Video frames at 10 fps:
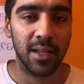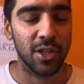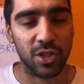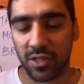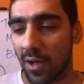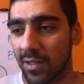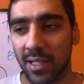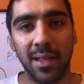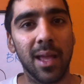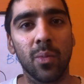You start
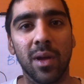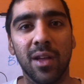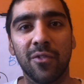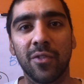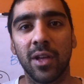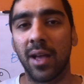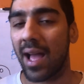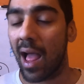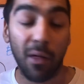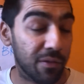the day with a
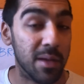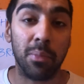healthy